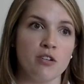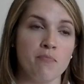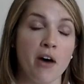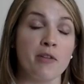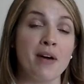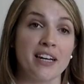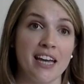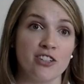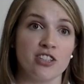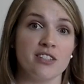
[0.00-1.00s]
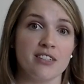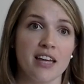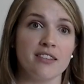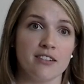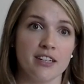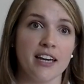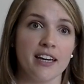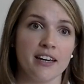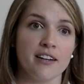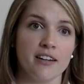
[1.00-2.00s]
other medications that they're
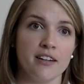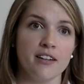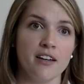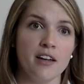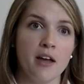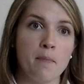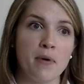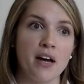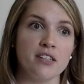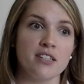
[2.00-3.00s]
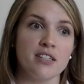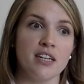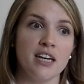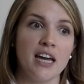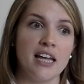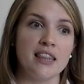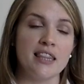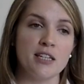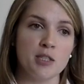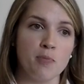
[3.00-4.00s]
taking. But at
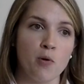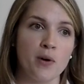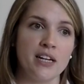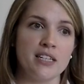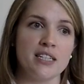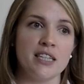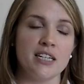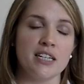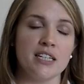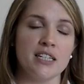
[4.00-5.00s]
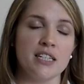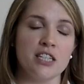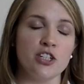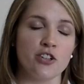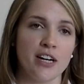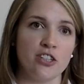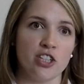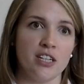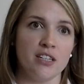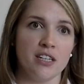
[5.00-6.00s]
this point, the
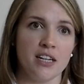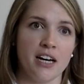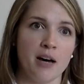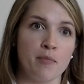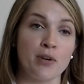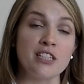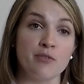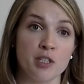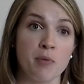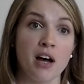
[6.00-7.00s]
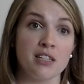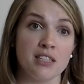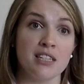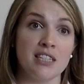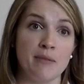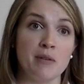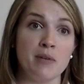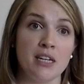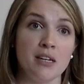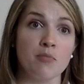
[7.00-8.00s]
duration, rates of response seem to
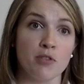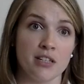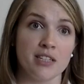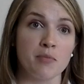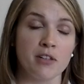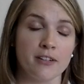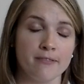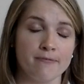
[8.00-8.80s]
be pretty similar.